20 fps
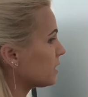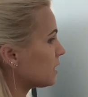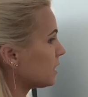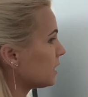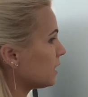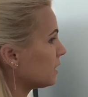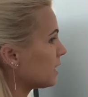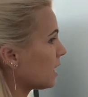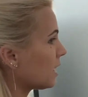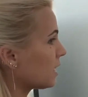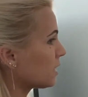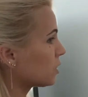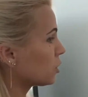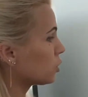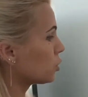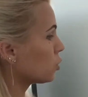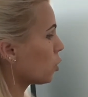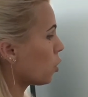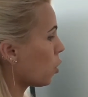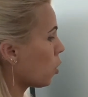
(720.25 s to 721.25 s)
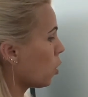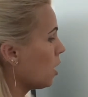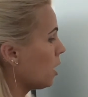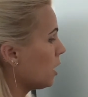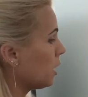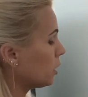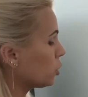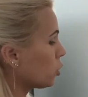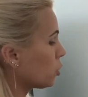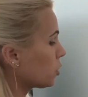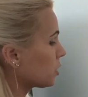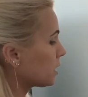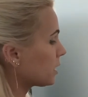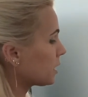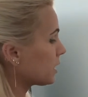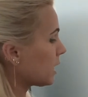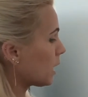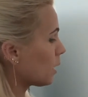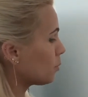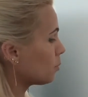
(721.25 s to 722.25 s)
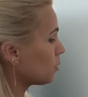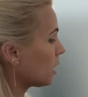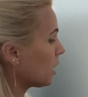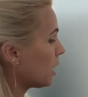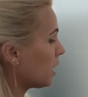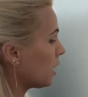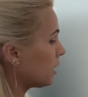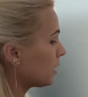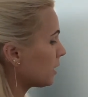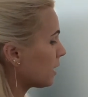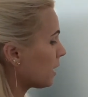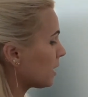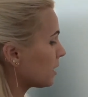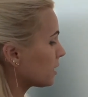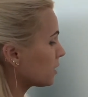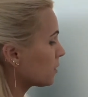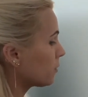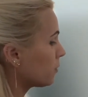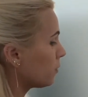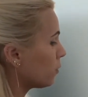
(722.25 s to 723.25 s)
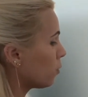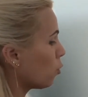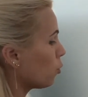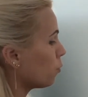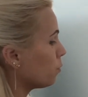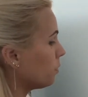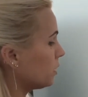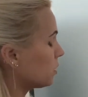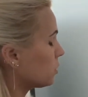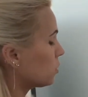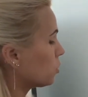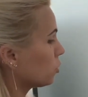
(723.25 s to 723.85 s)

it has no stem. It has 4 beats.